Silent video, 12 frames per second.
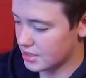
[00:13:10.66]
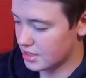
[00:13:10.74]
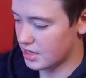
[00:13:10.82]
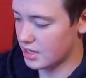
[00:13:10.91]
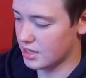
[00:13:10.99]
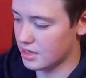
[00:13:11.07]

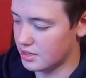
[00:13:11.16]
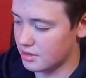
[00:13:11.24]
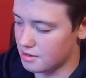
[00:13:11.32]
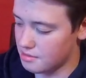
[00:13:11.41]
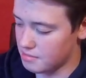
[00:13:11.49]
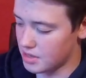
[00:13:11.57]

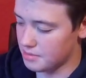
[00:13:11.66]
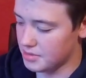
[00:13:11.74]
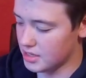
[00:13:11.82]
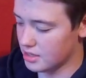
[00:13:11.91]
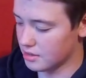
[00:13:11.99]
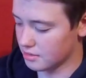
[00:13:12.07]
and
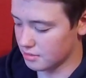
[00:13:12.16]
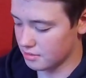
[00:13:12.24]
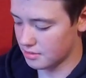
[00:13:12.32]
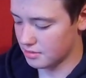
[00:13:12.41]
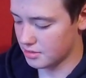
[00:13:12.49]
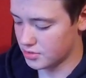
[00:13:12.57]
maybe
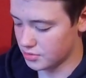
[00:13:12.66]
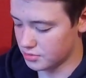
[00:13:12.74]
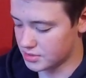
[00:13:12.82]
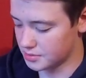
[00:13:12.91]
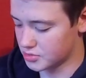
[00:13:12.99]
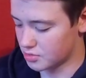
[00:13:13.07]
do
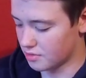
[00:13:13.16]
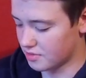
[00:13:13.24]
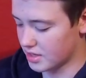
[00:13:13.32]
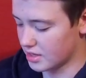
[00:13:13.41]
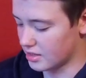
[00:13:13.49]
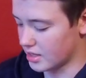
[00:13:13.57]
some sort of
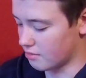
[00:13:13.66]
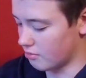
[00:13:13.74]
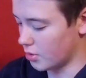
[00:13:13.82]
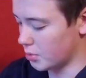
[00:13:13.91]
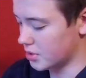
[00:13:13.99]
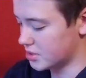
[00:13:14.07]
thing like
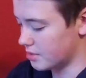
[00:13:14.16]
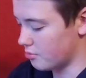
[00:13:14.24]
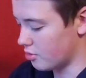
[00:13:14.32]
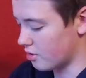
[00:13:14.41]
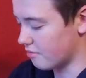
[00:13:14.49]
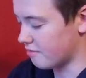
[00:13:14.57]
road to sub
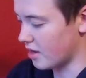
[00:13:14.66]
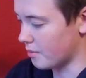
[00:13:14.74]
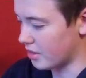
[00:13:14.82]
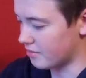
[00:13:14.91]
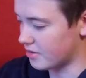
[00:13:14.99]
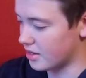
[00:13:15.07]
1 on
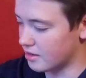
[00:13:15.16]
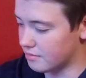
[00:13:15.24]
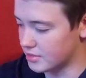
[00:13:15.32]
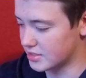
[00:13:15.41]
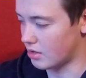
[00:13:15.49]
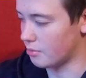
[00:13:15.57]
5x5,
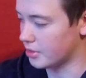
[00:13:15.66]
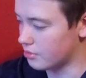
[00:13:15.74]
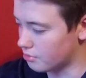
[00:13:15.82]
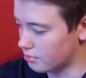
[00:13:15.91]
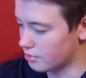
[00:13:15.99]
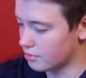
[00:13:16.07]
because that would be
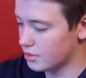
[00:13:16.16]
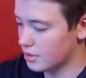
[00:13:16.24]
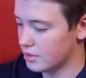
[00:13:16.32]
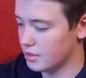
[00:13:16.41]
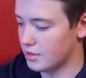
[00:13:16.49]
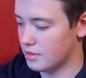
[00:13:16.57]
cool.
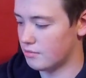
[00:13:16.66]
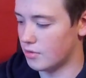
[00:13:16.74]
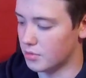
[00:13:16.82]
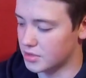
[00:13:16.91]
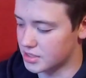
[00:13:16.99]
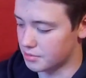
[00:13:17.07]
Road
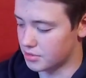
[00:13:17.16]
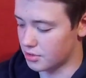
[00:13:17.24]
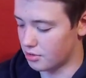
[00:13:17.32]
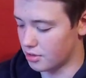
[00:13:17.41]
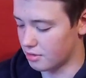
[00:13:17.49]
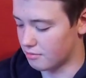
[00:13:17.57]
to sub
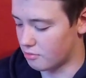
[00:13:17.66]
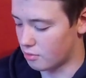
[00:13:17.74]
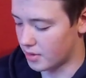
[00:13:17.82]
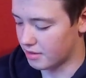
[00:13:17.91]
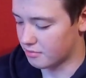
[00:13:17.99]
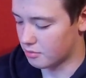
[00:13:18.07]
30 on
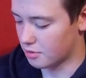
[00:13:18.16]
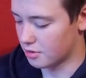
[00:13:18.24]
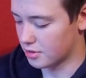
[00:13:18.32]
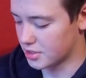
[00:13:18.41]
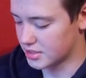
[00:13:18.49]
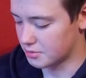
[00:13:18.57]
4x4,
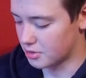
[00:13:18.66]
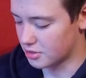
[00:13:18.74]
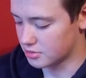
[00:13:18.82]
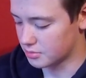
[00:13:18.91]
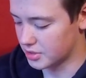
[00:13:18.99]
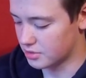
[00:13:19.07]
because that would
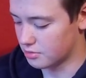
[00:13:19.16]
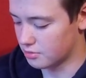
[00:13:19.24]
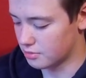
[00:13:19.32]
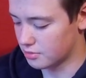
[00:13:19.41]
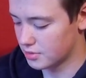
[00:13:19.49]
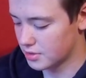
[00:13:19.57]
also be cool.